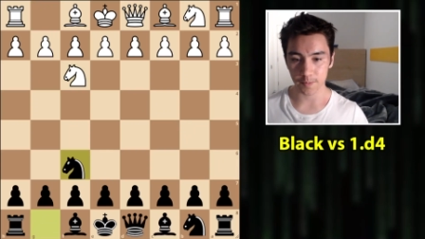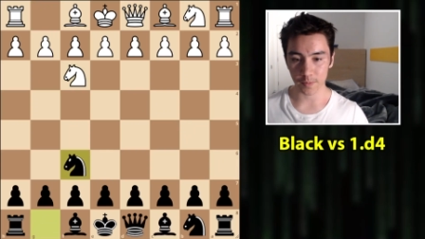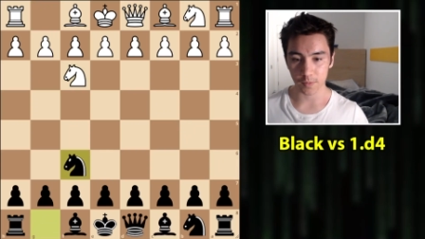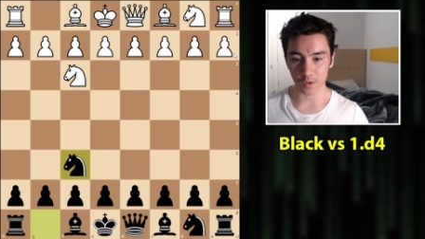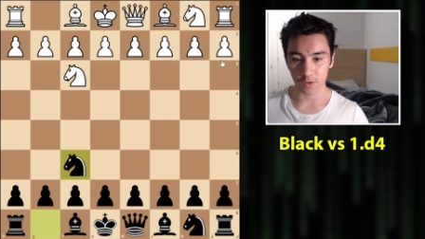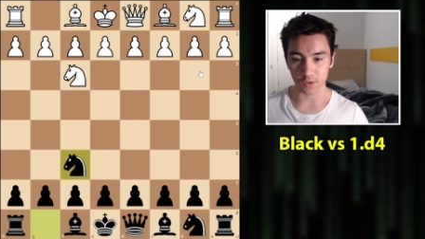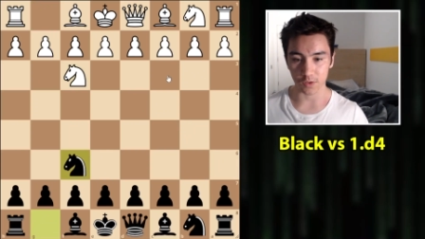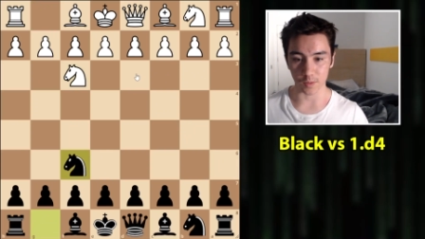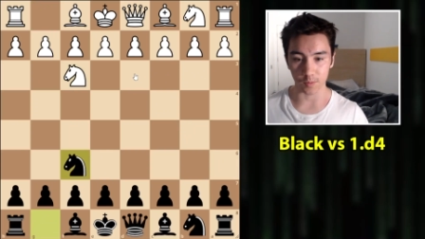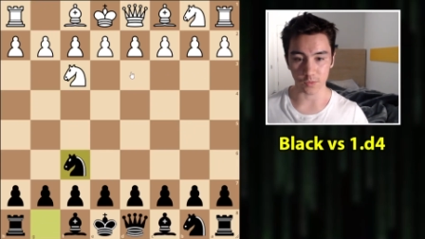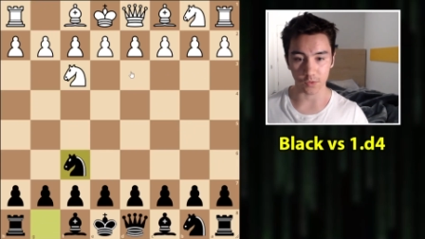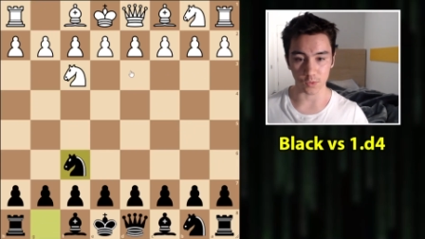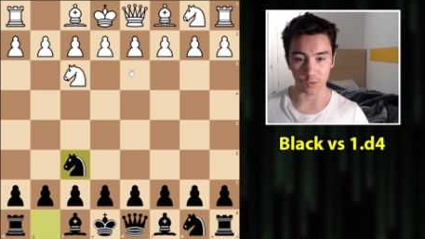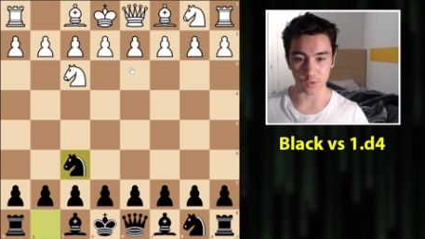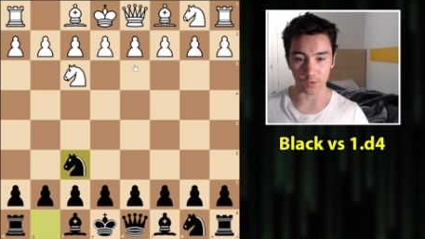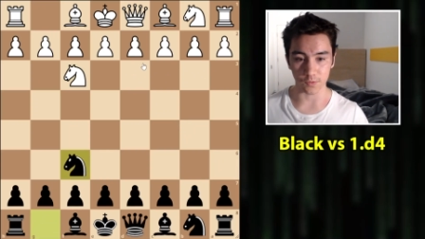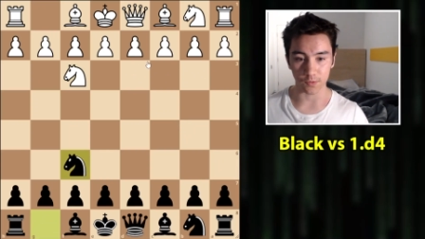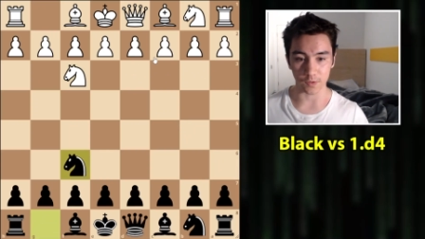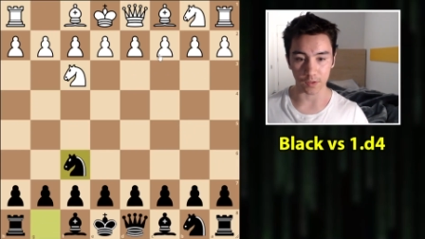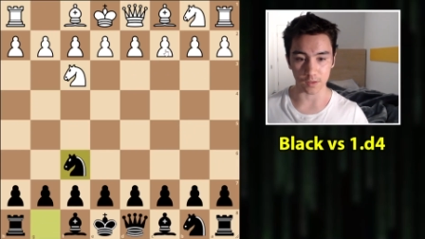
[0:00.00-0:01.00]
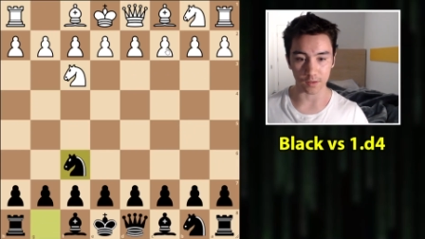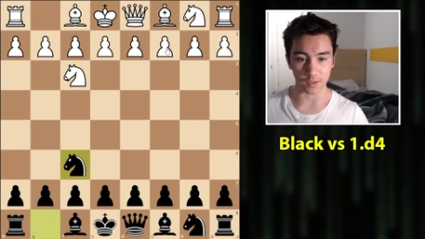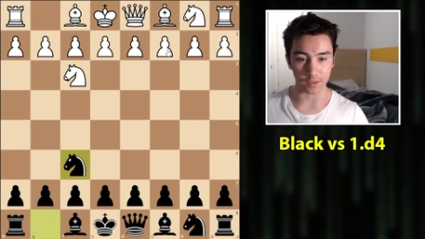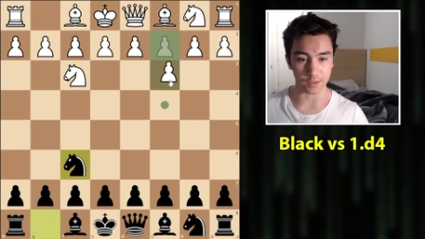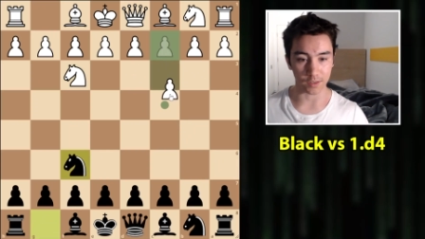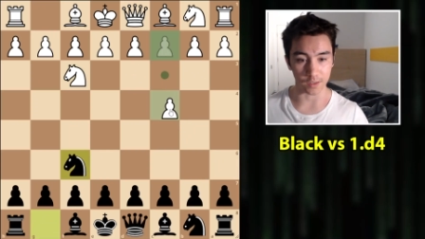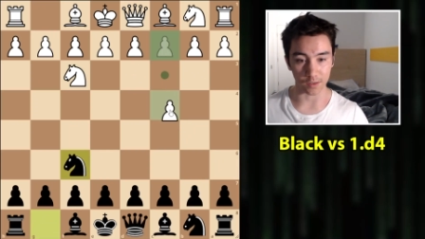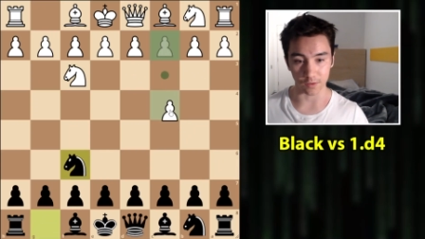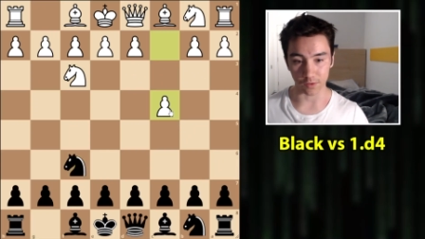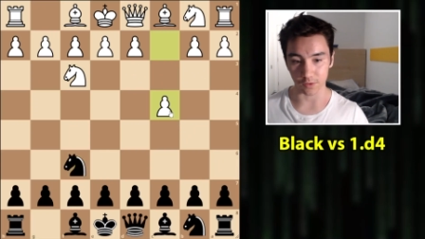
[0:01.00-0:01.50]
some sort of thing
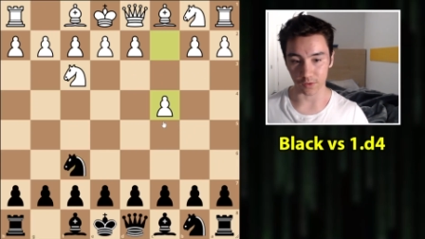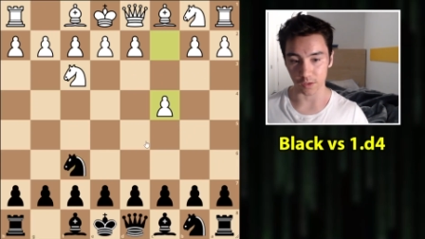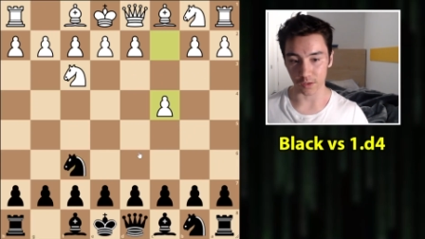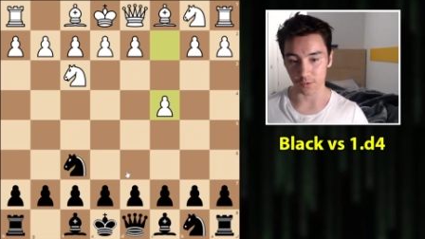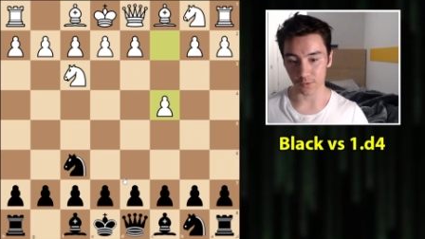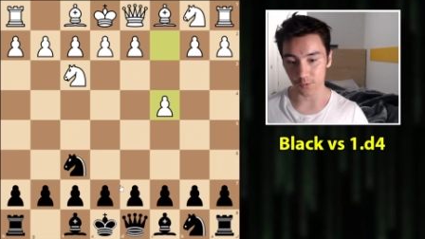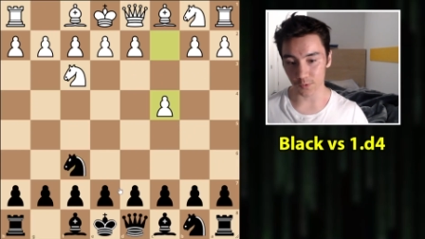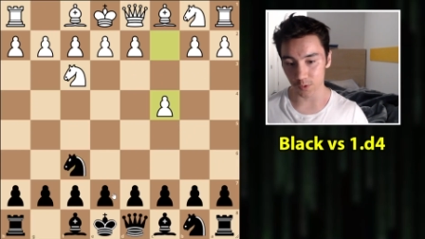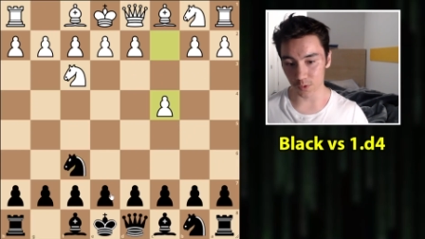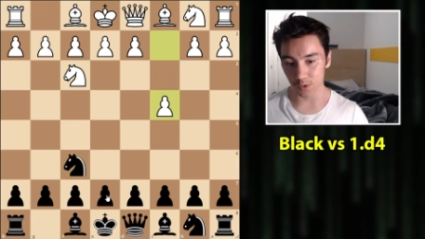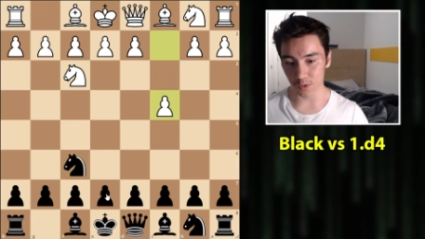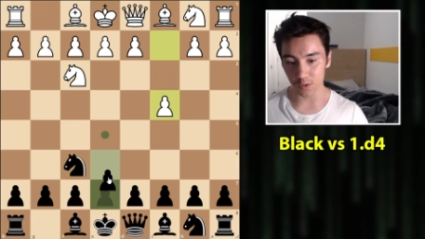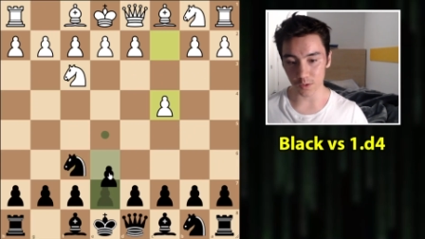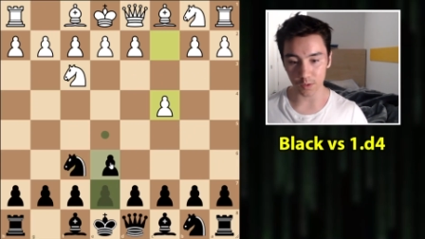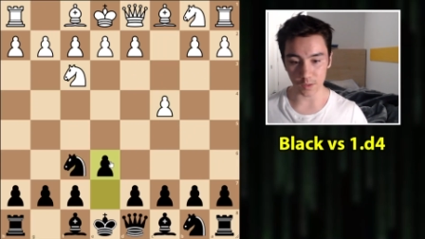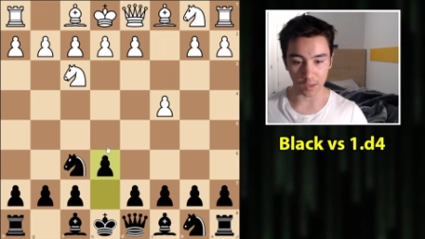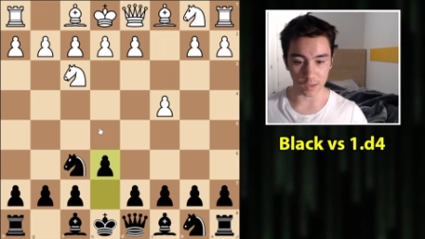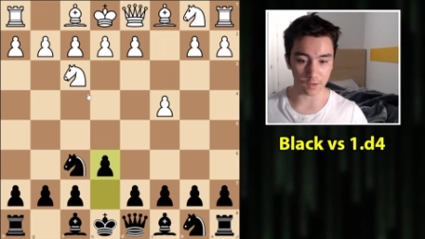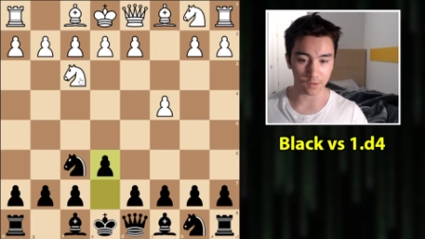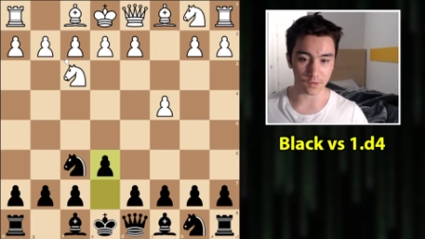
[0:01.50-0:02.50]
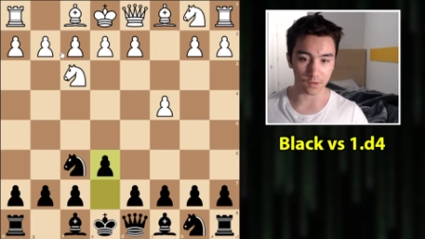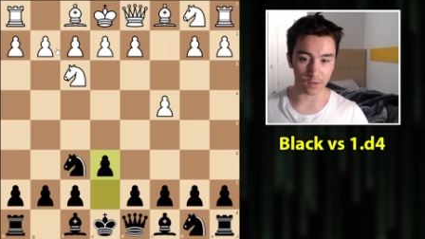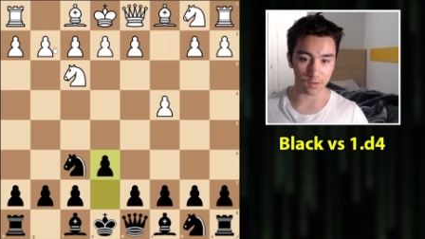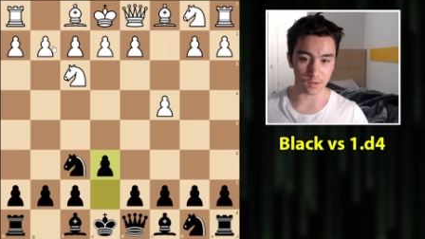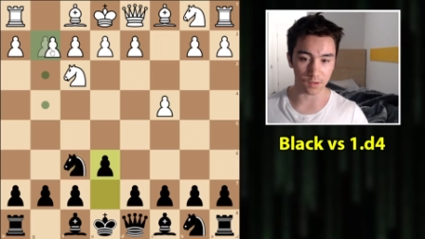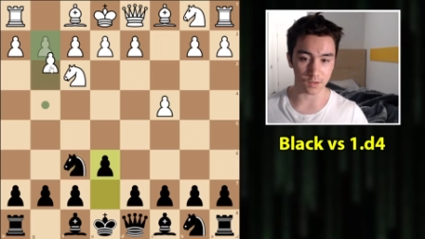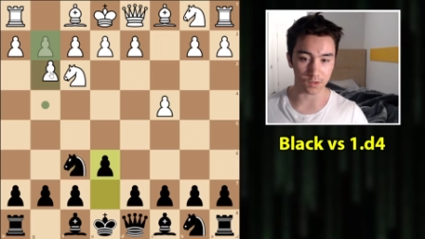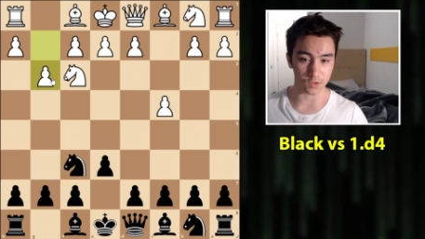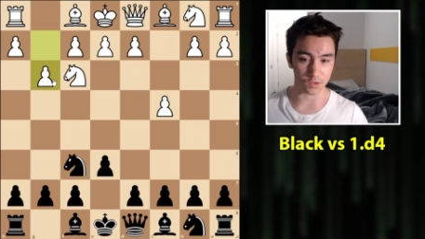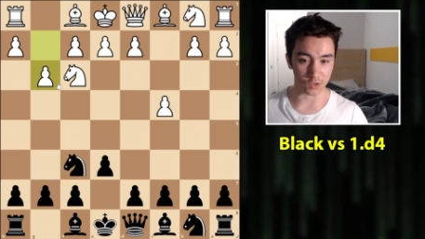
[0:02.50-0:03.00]
like against c4, e6,